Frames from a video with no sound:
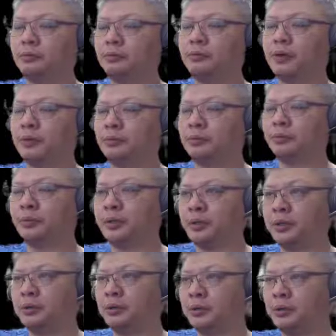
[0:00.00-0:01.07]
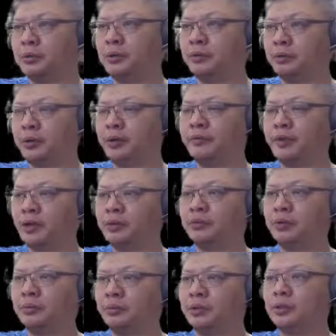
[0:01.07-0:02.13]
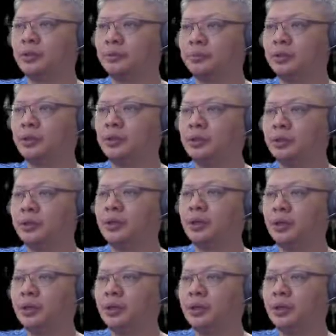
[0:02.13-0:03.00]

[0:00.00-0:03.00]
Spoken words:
red would have the extra piece,